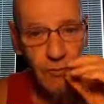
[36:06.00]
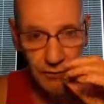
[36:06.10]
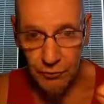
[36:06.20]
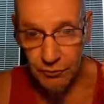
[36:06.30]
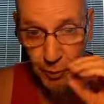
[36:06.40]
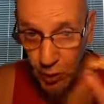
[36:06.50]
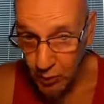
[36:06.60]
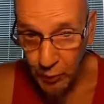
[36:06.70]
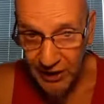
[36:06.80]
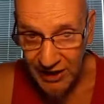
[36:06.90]
If you're
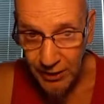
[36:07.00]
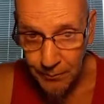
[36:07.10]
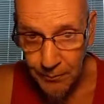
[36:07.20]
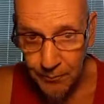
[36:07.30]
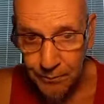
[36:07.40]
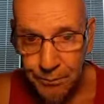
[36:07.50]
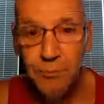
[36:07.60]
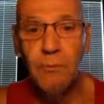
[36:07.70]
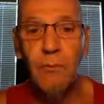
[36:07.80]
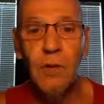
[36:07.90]
smoking weed,
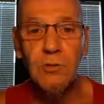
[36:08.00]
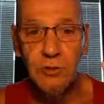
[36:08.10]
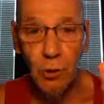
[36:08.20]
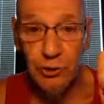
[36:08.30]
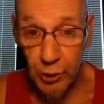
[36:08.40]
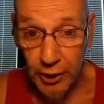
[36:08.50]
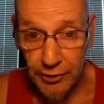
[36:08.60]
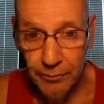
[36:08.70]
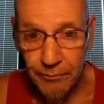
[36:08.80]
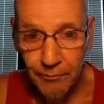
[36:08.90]
don't drink.